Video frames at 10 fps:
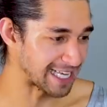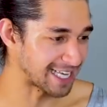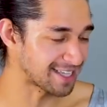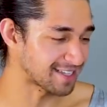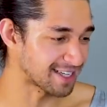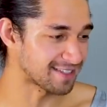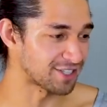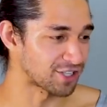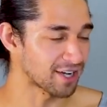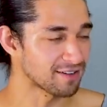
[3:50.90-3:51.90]
Is the
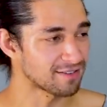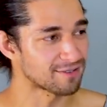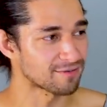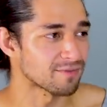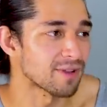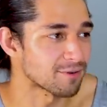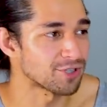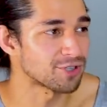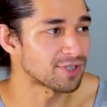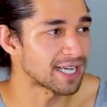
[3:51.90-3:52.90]
jail, like,
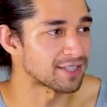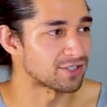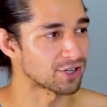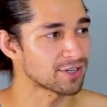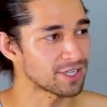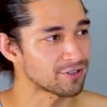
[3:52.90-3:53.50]
would you say it's dirty